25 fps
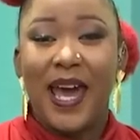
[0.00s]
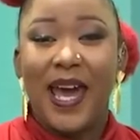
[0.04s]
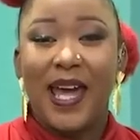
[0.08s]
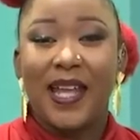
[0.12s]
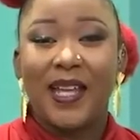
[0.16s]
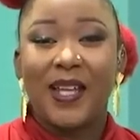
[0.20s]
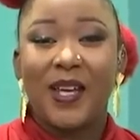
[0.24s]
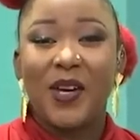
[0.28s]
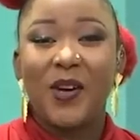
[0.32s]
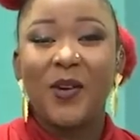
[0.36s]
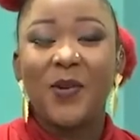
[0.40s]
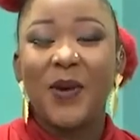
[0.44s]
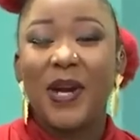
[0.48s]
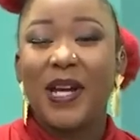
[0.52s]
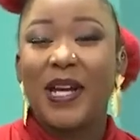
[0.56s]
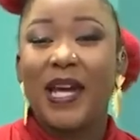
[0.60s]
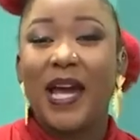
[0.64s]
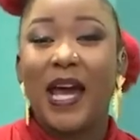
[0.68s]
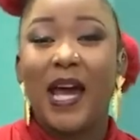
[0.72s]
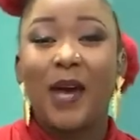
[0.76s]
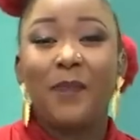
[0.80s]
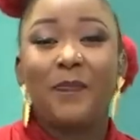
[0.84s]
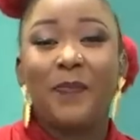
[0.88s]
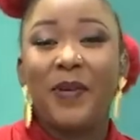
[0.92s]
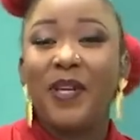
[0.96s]
Hello and
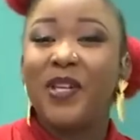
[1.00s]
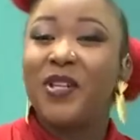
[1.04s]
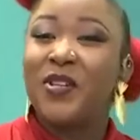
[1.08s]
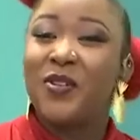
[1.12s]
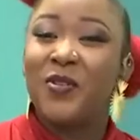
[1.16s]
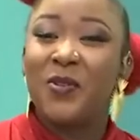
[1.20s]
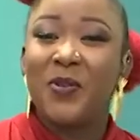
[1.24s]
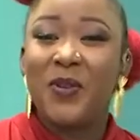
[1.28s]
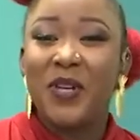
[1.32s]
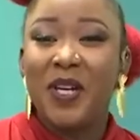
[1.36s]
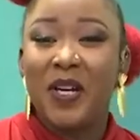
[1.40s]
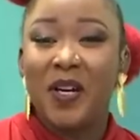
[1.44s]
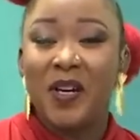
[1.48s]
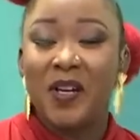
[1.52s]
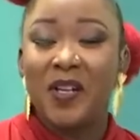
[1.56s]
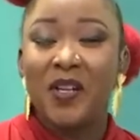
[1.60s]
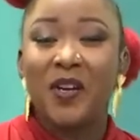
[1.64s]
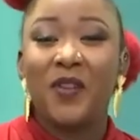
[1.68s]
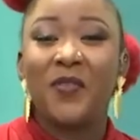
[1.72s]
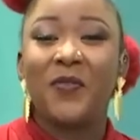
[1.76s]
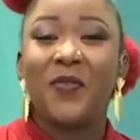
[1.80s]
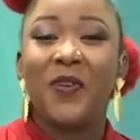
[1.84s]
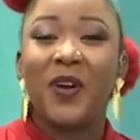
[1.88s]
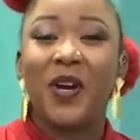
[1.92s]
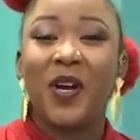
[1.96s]
Happy New Year.
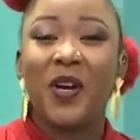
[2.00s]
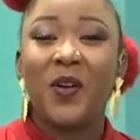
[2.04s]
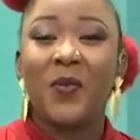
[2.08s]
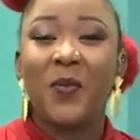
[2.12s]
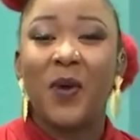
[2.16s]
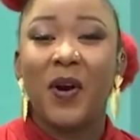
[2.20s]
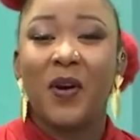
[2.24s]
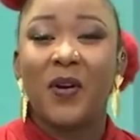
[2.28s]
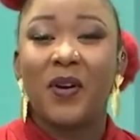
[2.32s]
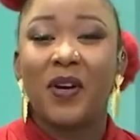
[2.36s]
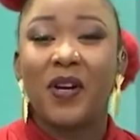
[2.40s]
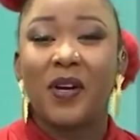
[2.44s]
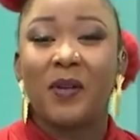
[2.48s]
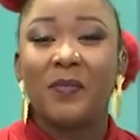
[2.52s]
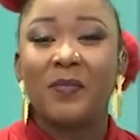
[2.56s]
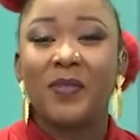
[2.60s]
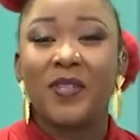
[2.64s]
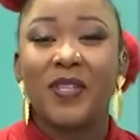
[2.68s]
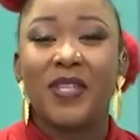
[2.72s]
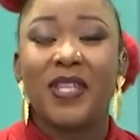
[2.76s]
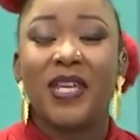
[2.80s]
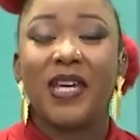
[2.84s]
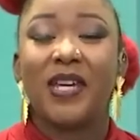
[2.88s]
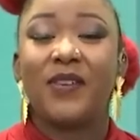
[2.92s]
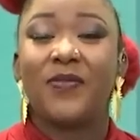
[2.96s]
You're very welcome
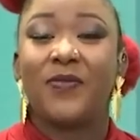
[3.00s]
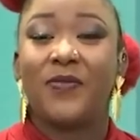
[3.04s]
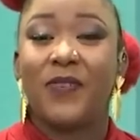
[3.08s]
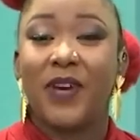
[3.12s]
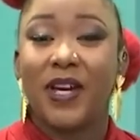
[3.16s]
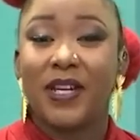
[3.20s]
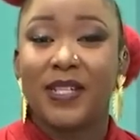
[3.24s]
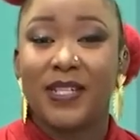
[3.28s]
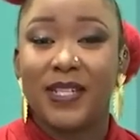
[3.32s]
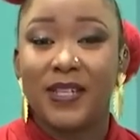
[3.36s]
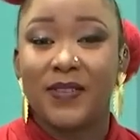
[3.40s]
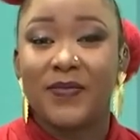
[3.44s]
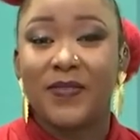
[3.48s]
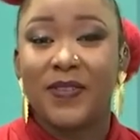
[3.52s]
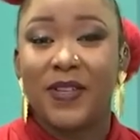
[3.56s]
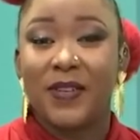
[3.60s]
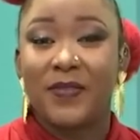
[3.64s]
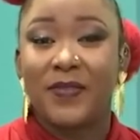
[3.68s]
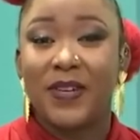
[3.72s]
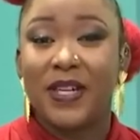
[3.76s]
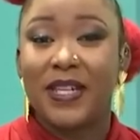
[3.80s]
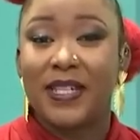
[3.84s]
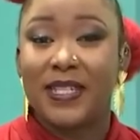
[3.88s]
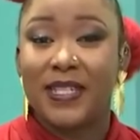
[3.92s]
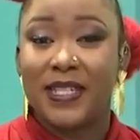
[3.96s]
to the Effective
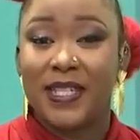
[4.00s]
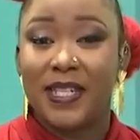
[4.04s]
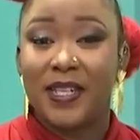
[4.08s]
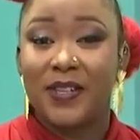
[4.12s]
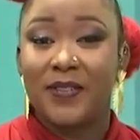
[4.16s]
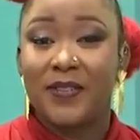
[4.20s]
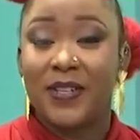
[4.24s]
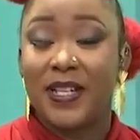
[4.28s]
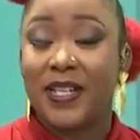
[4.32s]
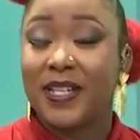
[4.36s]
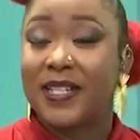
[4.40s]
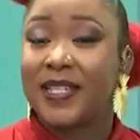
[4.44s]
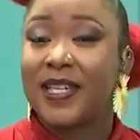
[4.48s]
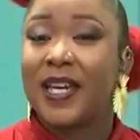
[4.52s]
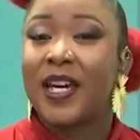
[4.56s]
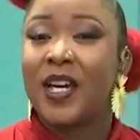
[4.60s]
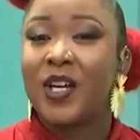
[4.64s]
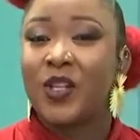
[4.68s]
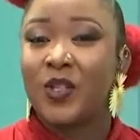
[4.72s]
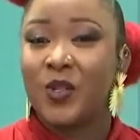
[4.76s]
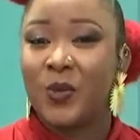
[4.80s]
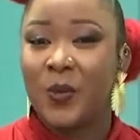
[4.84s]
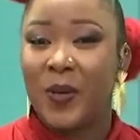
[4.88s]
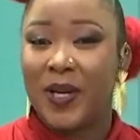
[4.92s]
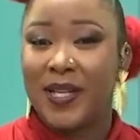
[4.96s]
Living Series
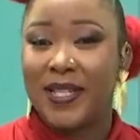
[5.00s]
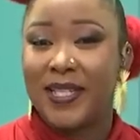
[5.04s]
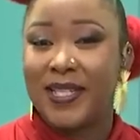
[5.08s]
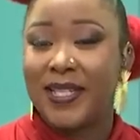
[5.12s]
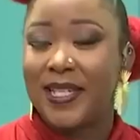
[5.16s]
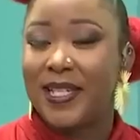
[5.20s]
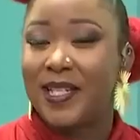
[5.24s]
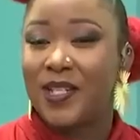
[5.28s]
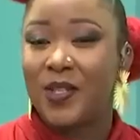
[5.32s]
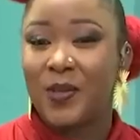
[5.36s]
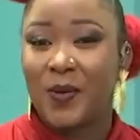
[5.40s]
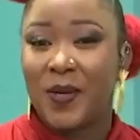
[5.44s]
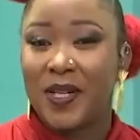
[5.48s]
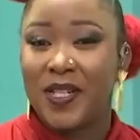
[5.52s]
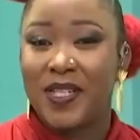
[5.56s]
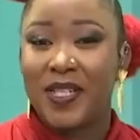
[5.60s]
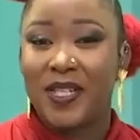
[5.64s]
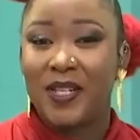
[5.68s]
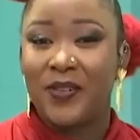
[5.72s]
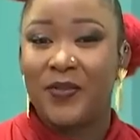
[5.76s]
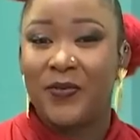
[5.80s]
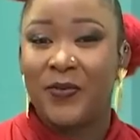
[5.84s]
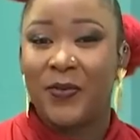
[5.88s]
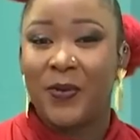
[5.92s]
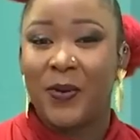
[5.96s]

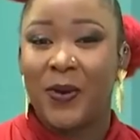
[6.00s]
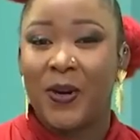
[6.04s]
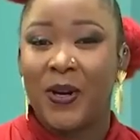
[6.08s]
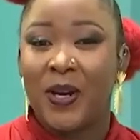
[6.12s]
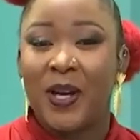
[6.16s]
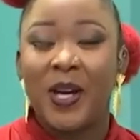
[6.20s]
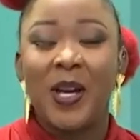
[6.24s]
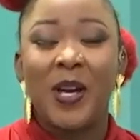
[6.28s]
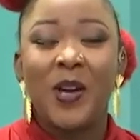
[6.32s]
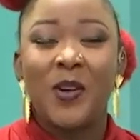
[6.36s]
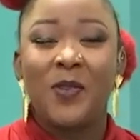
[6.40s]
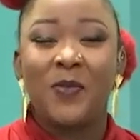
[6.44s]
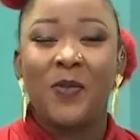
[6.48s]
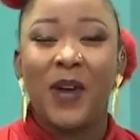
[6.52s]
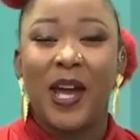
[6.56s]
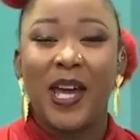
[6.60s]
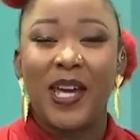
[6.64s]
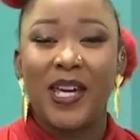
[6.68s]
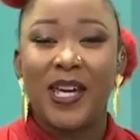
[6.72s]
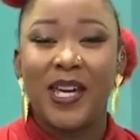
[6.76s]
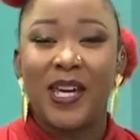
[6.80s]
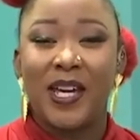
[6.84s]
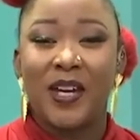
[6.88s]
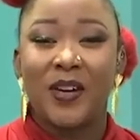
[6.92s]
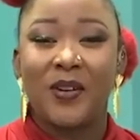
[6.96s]
2024
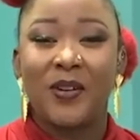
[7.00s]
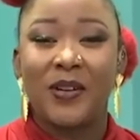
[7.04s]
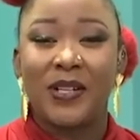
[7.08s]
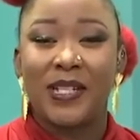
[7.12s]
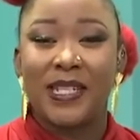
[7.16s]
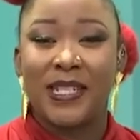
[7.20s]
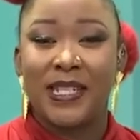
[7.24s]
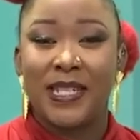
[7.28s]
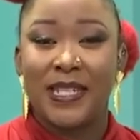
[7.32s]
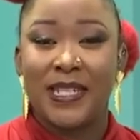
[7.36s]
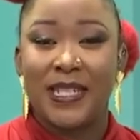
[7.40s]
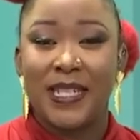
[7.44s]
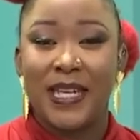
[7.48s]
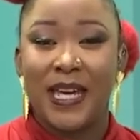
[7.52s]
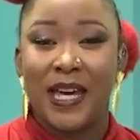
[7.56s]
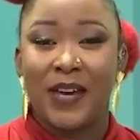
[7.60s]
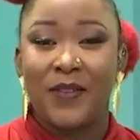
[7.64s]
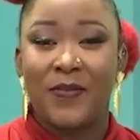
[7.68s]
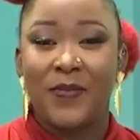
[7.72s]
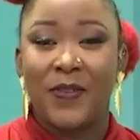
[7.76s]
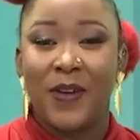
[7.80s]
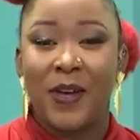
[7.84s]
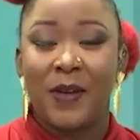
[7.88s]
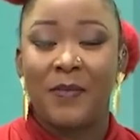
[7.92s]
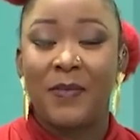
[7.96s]
right here on City
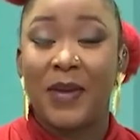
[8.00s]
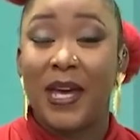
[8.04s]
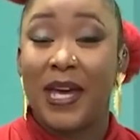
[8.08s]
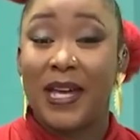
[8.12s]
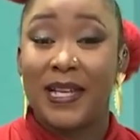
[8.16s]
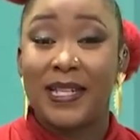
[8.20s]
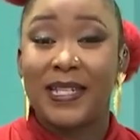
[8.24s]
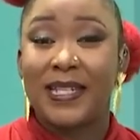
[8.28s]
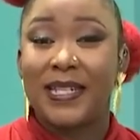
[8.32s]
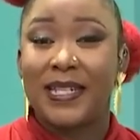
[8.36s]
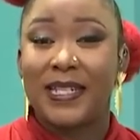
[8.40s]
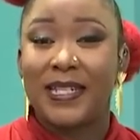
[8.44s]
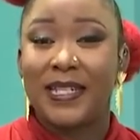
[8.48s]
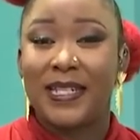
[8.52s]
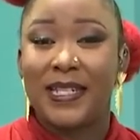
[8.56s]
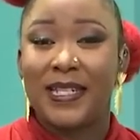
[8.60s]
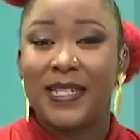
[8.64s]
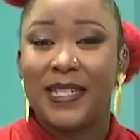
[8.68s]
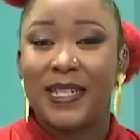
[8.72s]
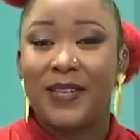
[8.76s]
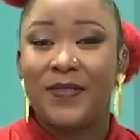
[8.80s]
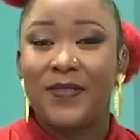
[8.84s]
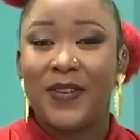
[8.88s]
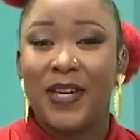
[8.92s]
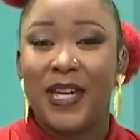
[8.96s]
FM and City
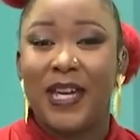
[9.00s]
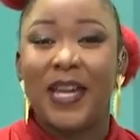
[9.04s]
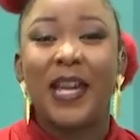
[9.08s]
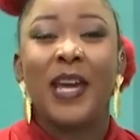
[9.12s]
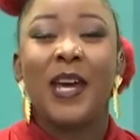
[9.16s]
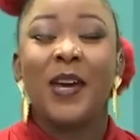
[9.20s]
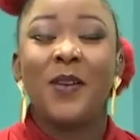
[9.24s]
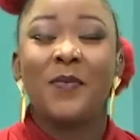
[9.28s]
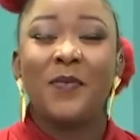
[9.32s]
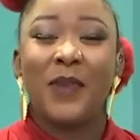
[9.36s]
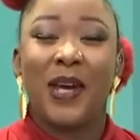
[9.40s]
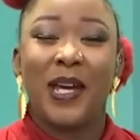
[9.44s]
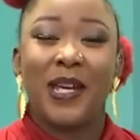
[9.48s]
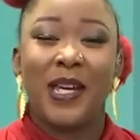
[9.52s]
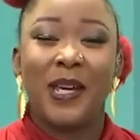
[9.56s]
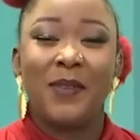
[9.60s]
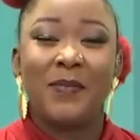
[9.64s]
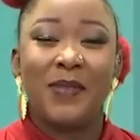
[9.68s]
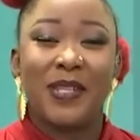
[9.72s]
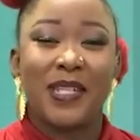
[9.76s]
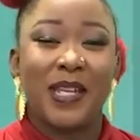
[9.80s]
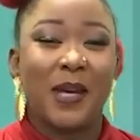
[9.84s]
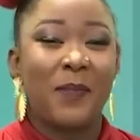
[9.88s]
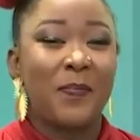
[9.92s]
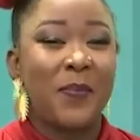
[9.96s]
TV. My
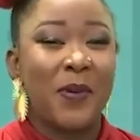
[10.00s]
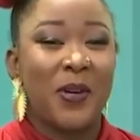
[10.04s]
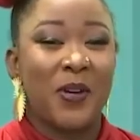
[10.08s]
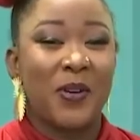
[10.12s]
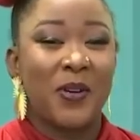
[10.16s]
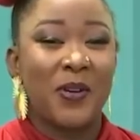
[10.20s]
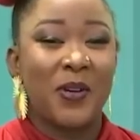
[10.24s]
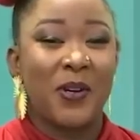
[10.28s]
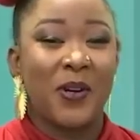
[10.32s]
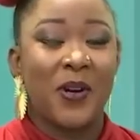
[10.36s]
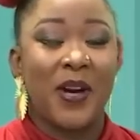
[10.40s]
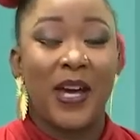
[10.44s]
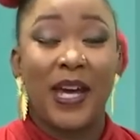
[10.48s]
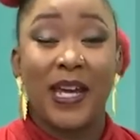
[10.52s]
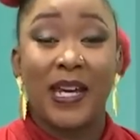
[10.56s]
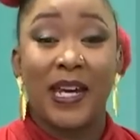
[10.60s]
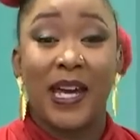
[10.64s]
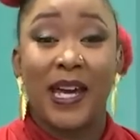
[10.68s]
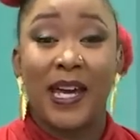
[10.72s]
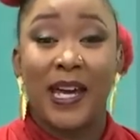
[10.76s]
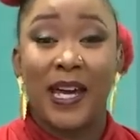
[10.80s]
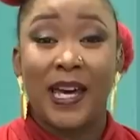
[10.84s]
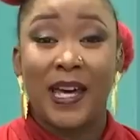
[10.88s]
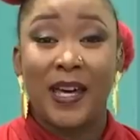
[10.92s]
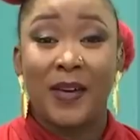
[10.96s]
name is Apioko and
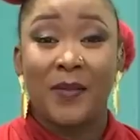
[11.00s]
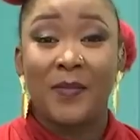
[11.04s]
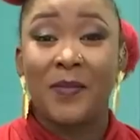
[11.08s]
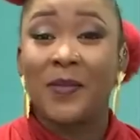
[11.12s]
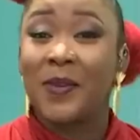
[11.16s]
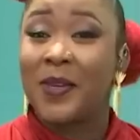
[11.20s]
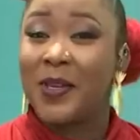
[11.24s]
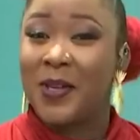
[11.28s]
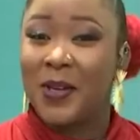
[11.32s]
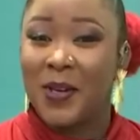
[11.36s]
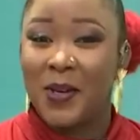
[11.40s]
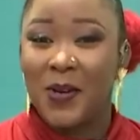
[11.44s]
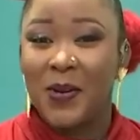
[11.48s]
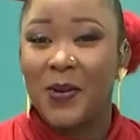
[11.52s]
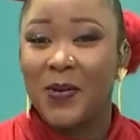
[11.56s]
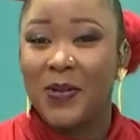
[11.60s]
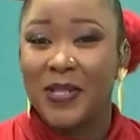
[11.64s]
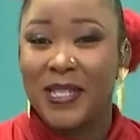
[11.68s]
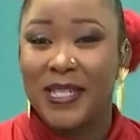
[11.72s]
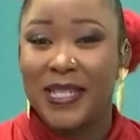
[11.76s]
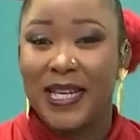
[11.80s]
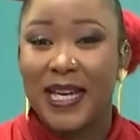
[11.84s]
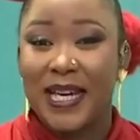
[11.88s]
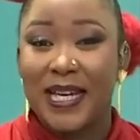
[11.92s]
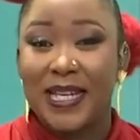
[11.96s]
I am your
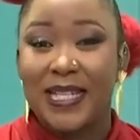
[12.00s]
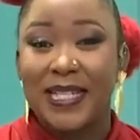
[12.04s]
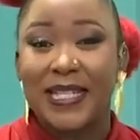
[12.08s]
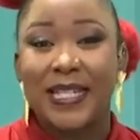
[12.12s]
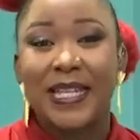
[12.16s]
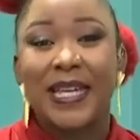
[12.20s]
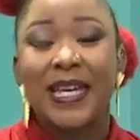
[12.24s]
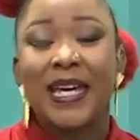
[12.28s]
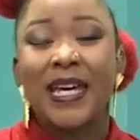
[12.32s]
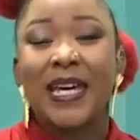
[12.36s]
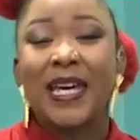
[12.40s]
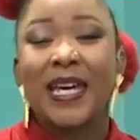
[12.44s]
hostess.